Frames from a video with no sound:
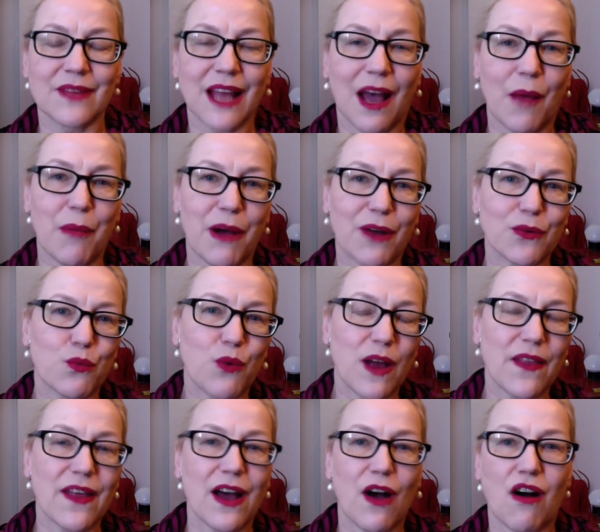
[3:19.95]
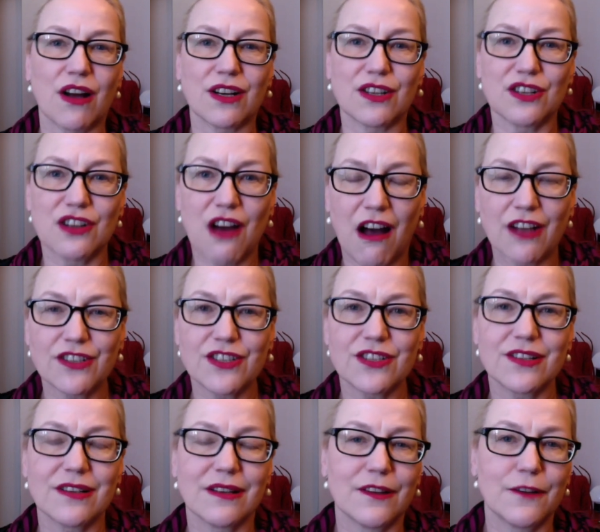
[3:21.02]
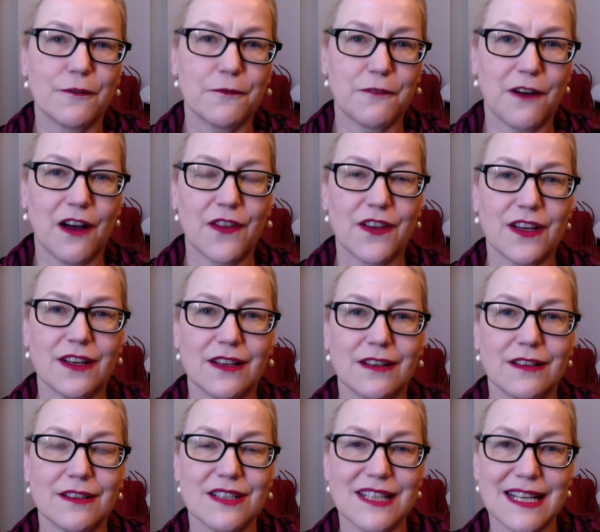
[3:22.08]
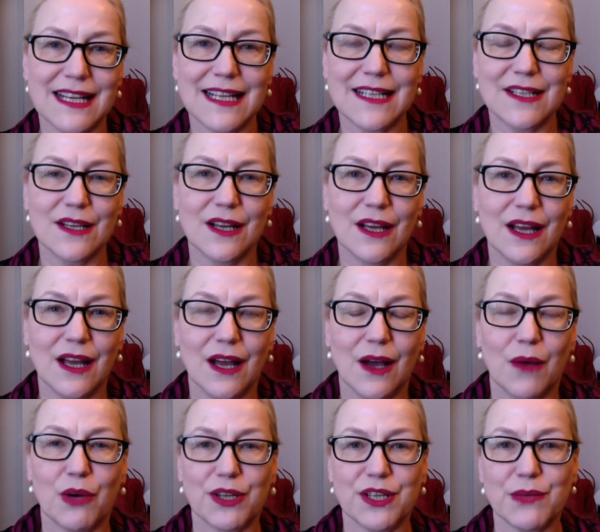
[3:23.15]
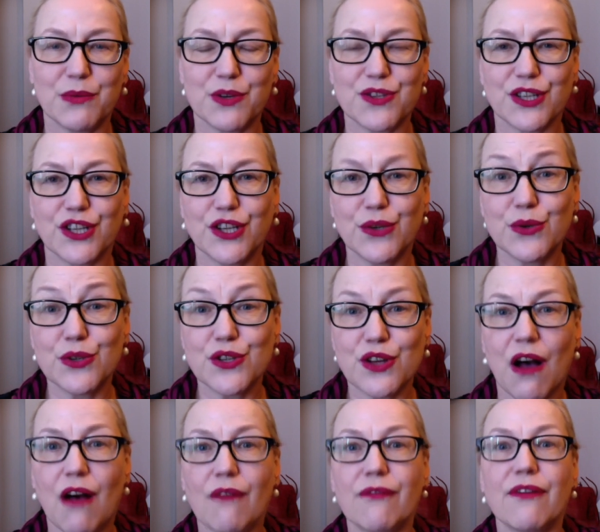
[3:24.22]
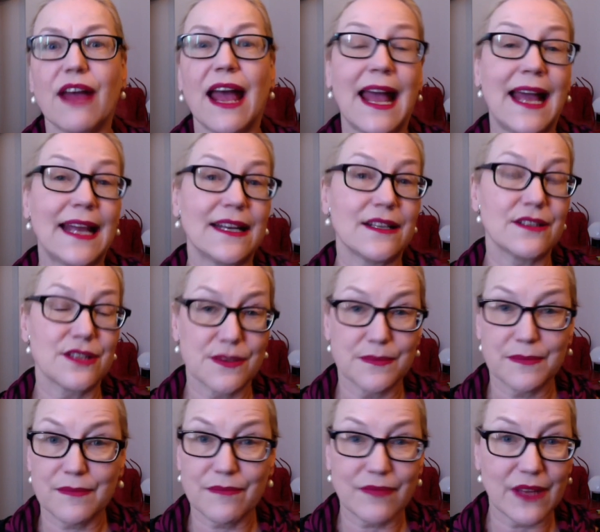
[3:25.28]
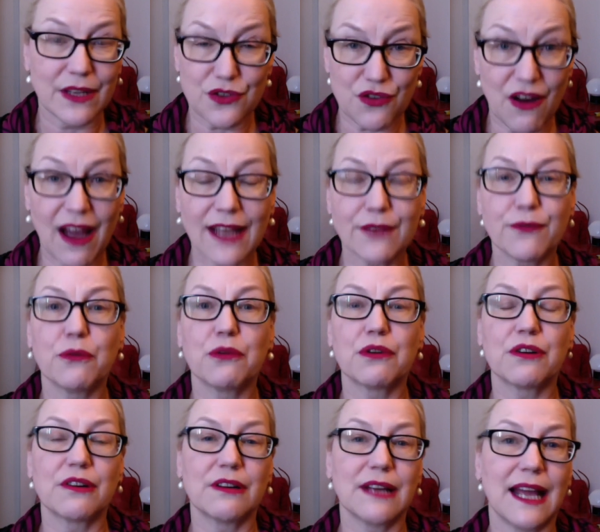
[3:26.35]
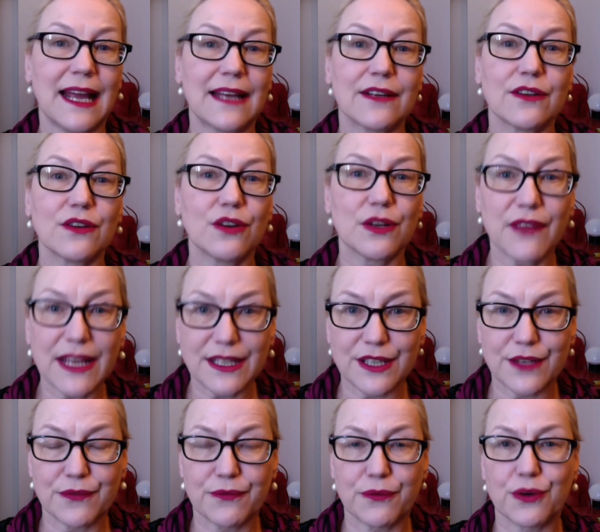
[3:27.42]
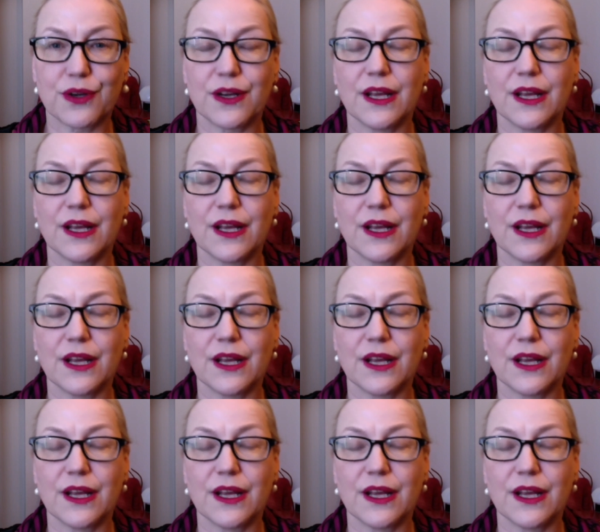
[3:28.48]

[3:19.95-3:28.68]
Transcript: about whether or not the father did what he was accused of and tried for and convicted for,